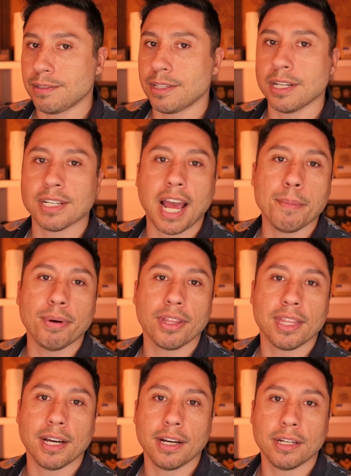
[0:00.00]
the type of
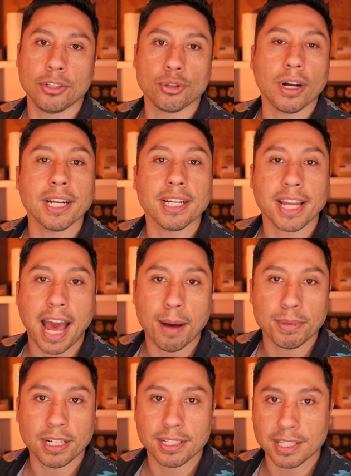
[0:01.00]
the drunken
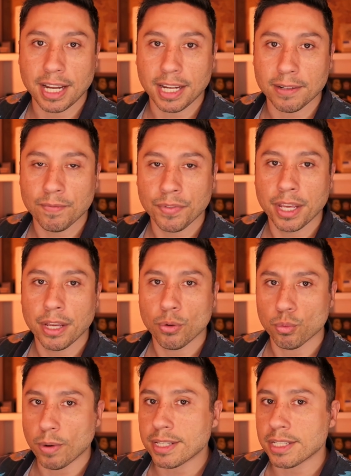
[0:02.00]
captain is saying
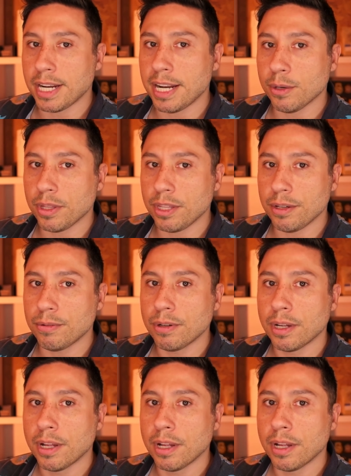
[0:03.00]
resonating with you,